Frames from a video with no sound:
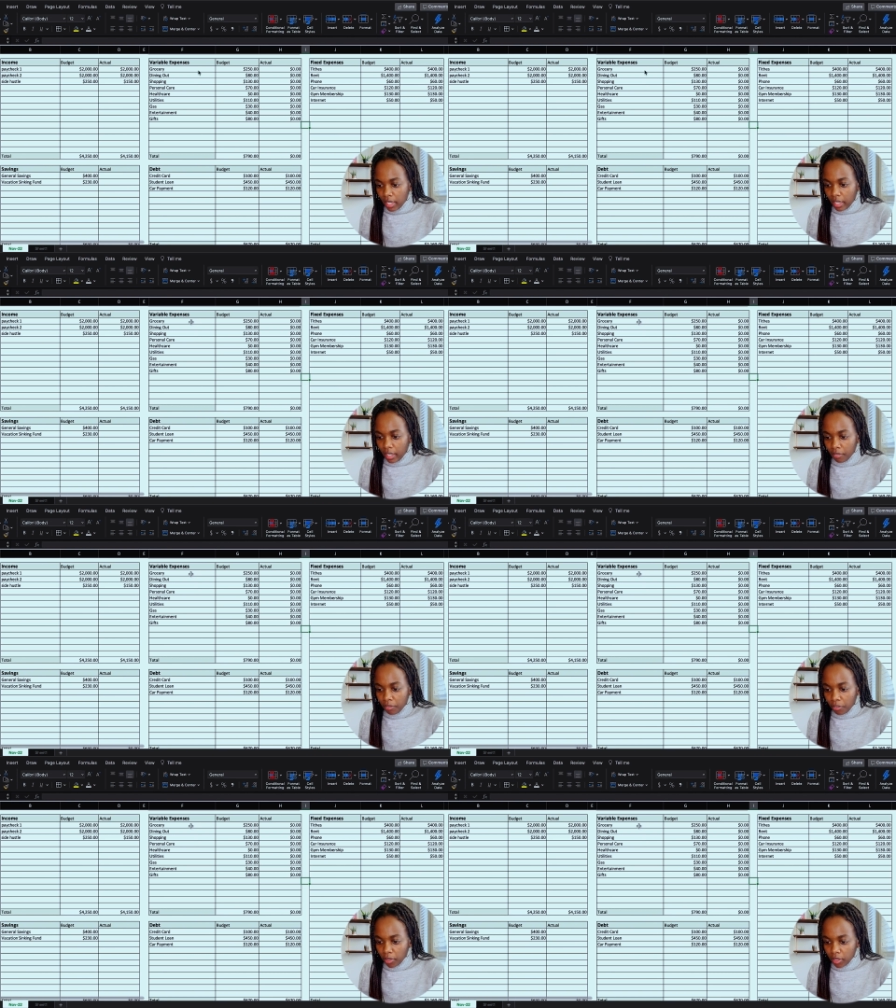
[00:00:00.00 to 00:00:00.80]

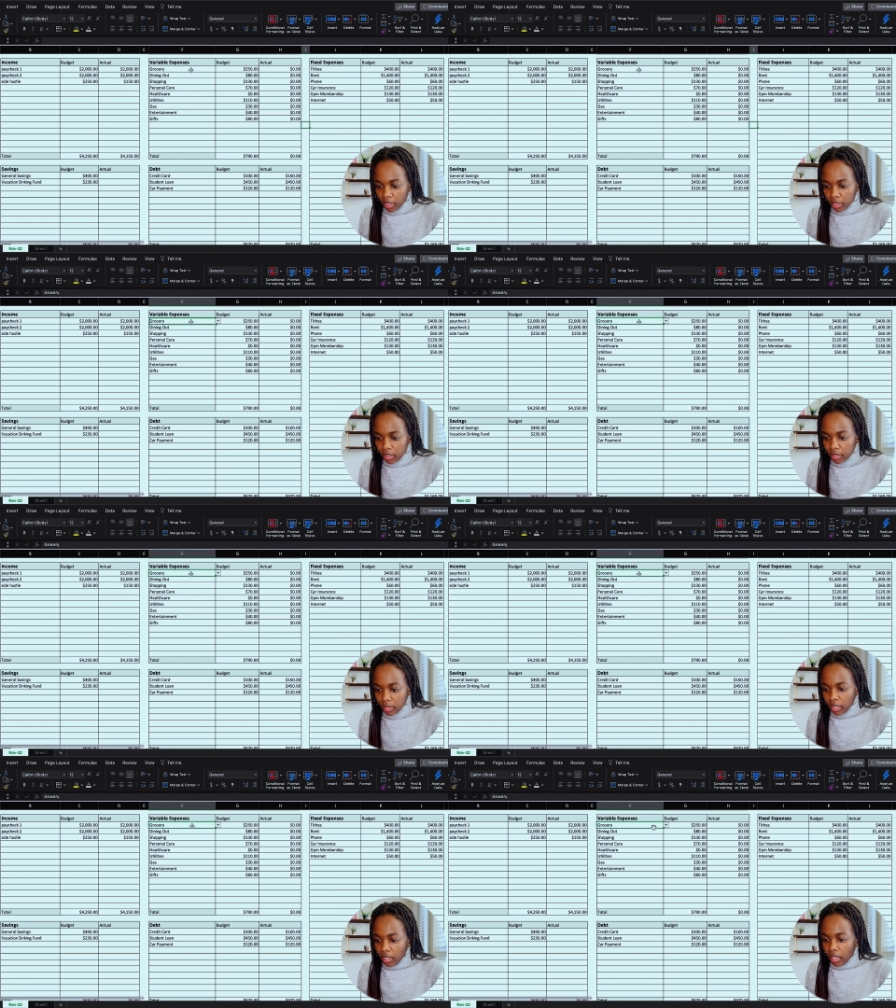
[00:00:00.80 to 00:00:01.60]
And for this,
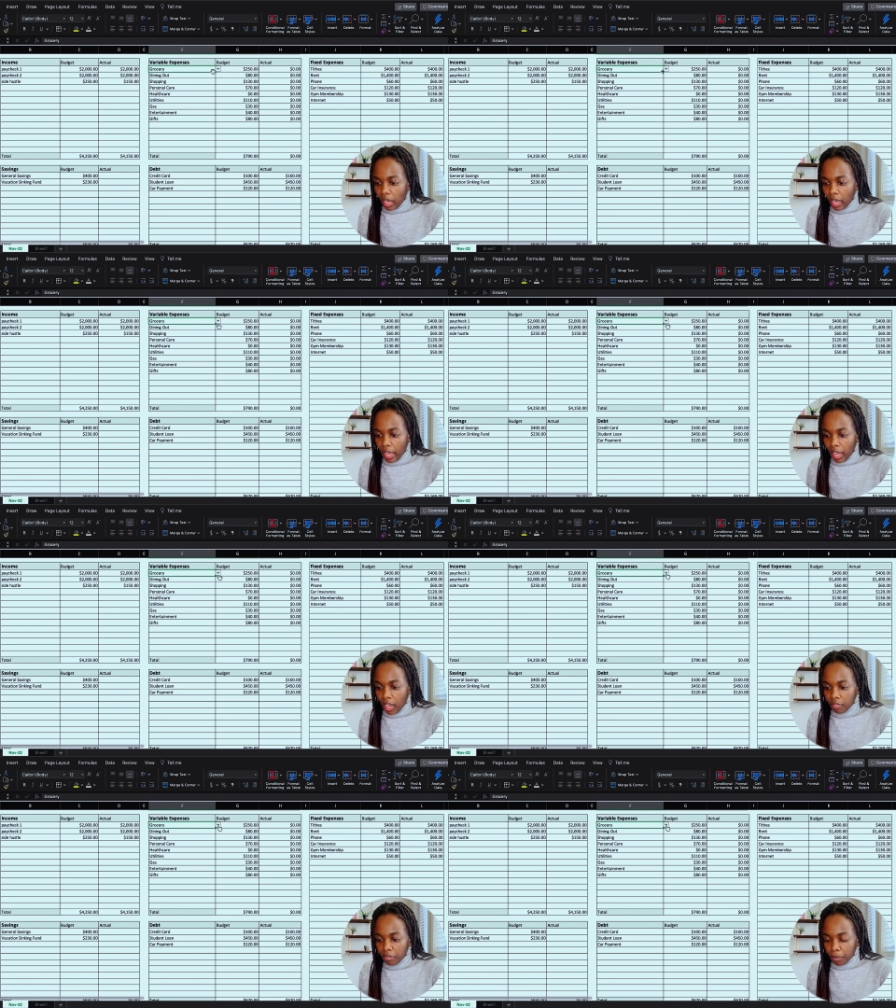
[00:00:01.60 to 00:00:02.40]
I
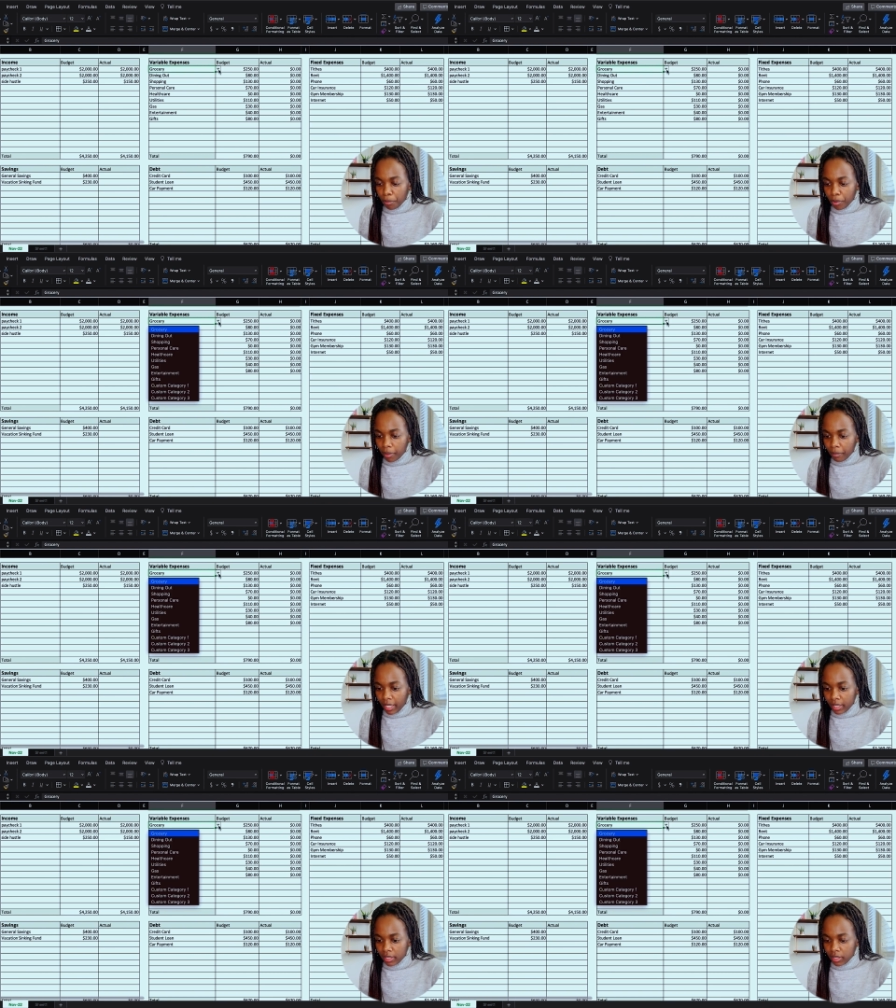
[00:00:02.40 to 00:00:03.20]
have
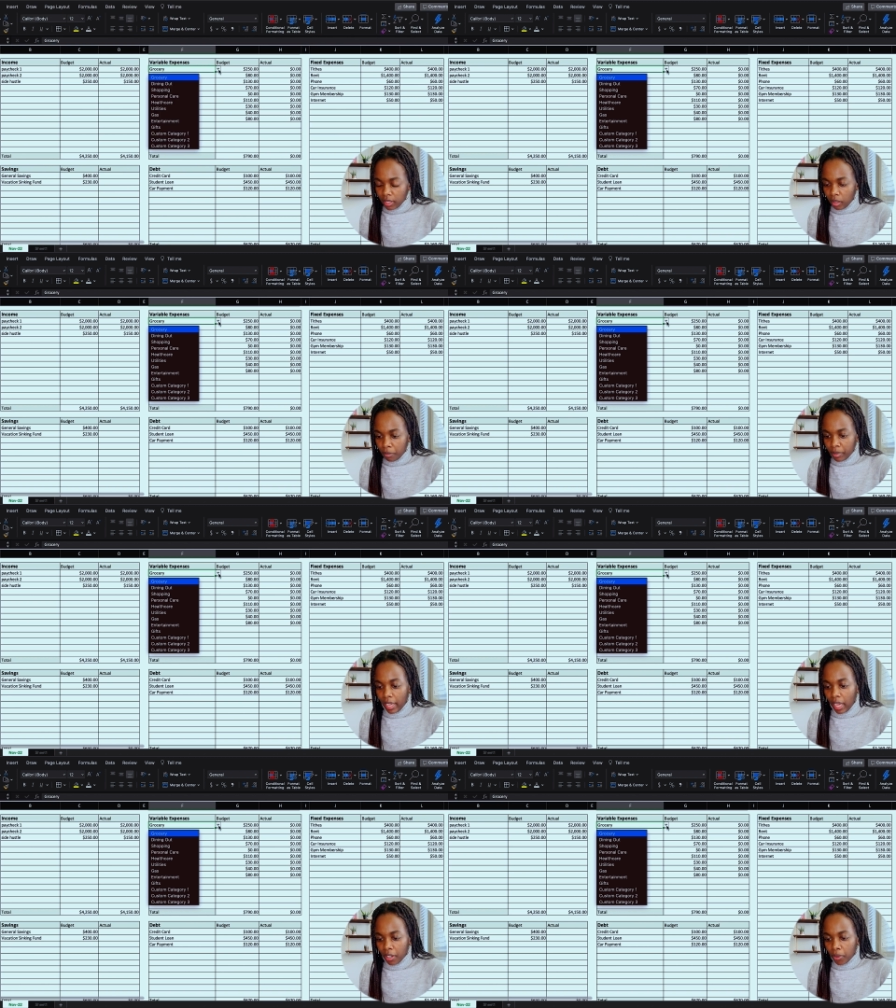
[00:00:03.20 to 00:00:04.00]
pre-made some
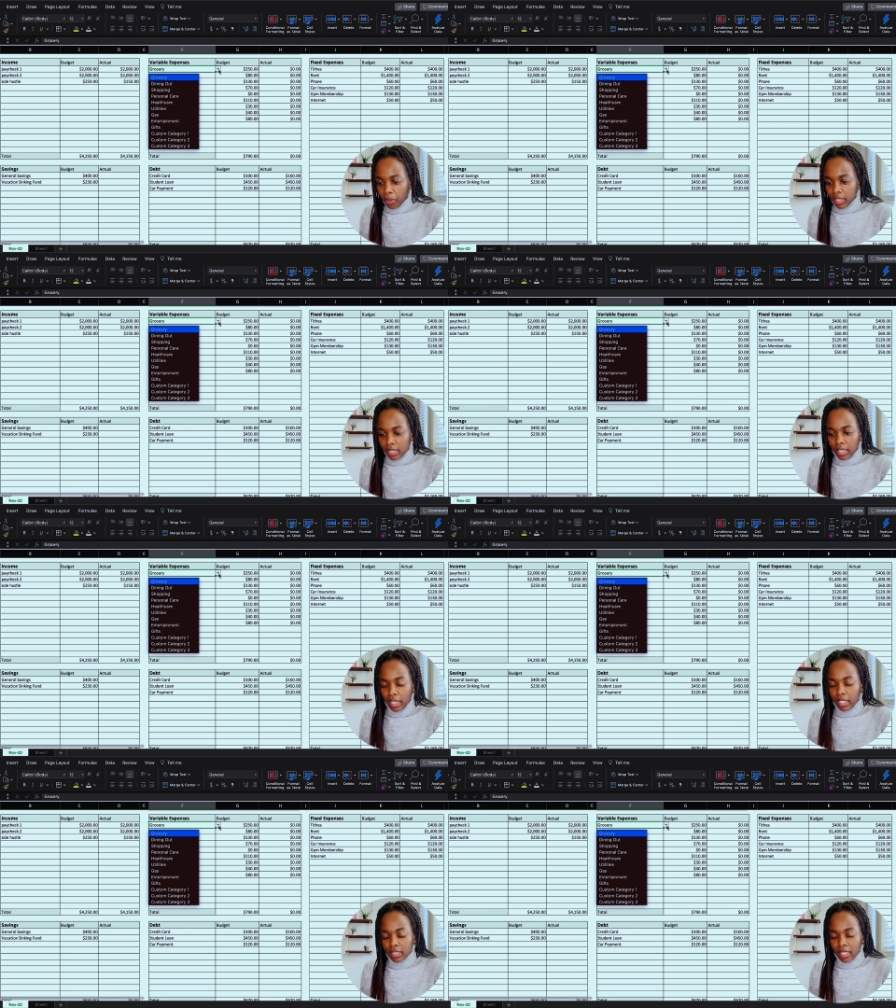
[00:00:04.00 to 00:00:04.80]
categories that
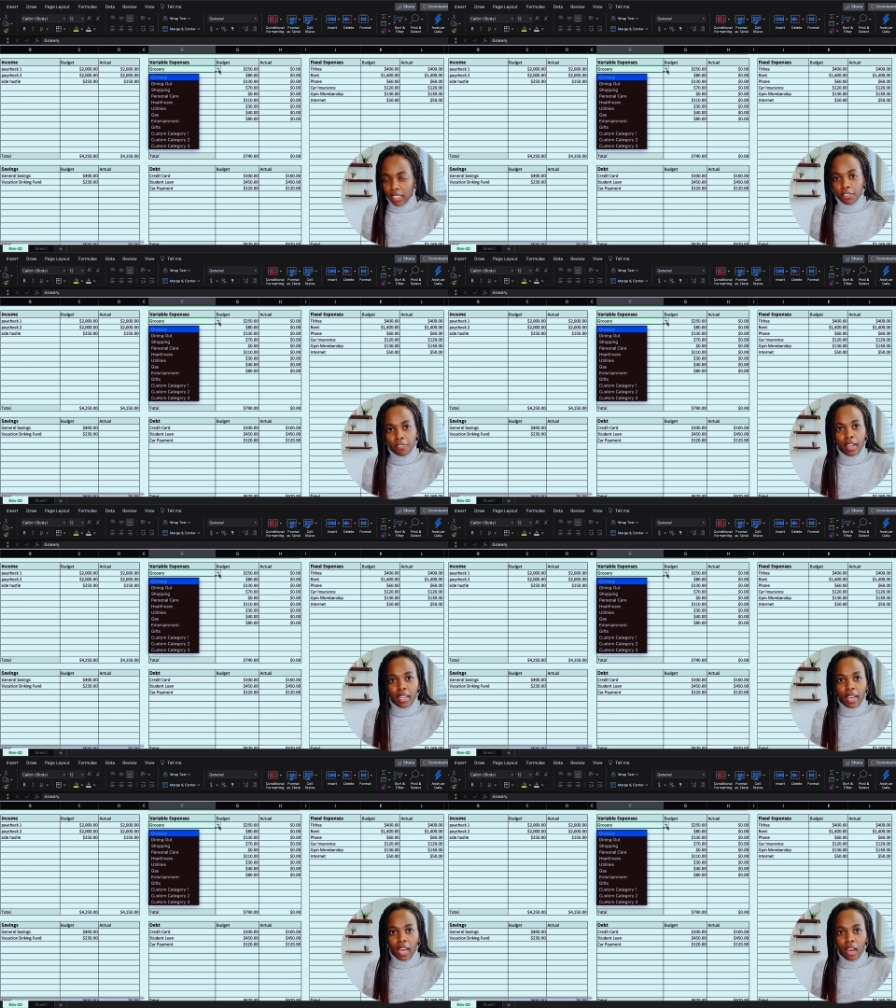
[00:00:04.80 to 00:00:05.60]
I tend to find
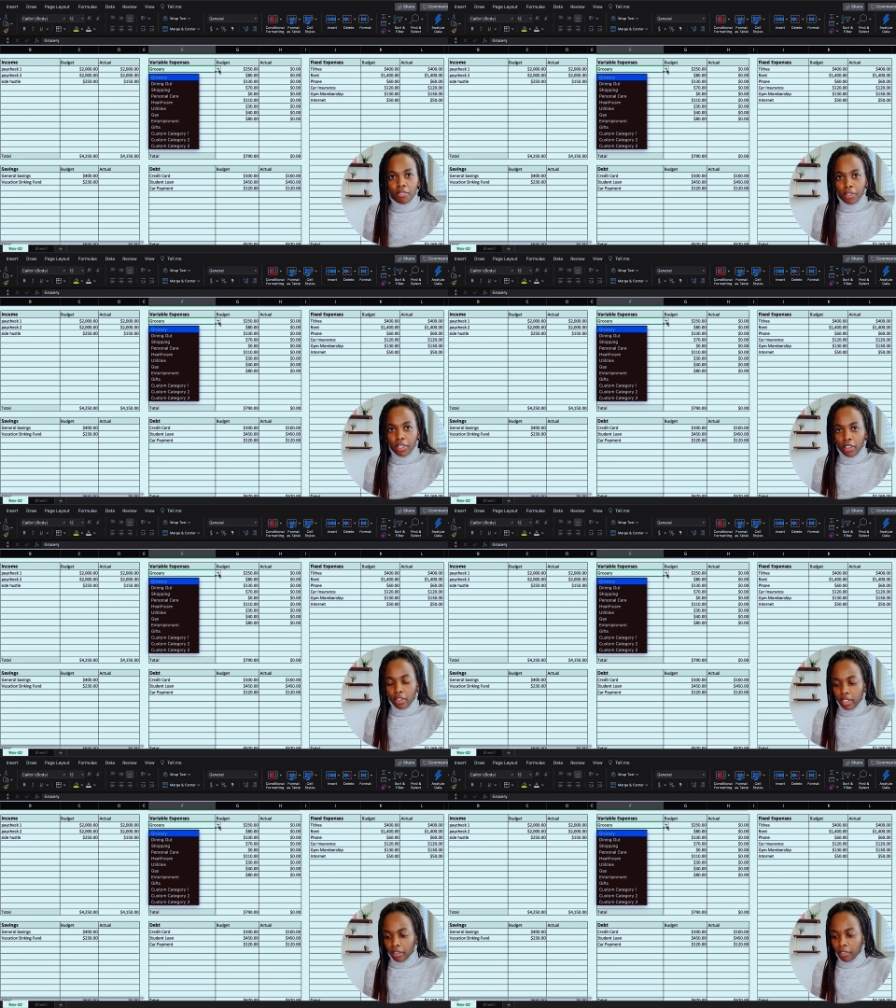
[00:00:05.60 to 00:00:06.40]
I have
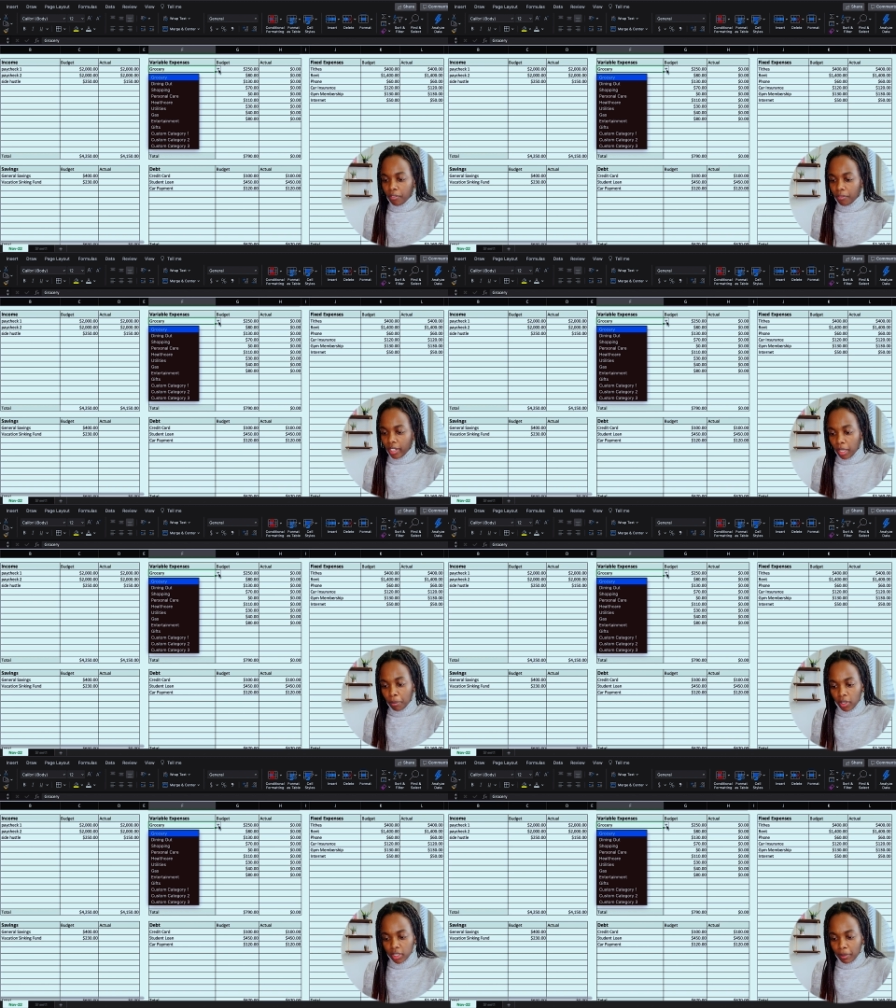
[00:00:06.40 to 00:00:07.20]
recurring
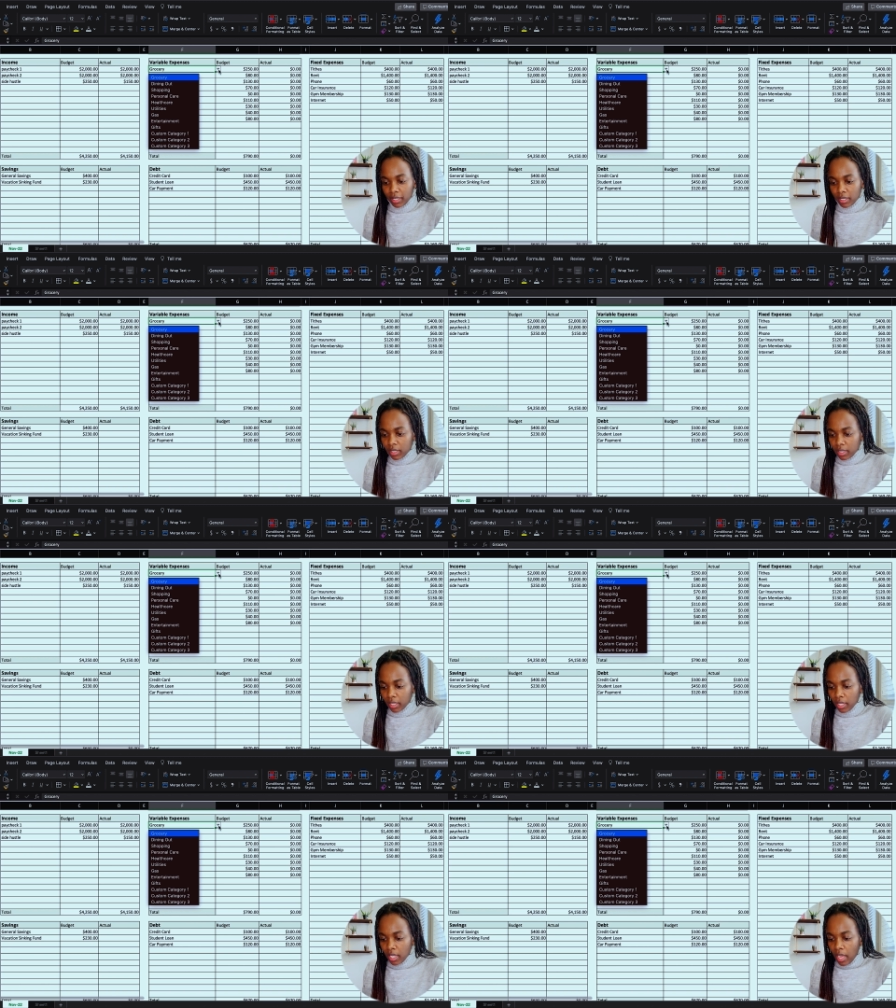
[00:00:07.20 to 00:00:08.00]
variable expenses in.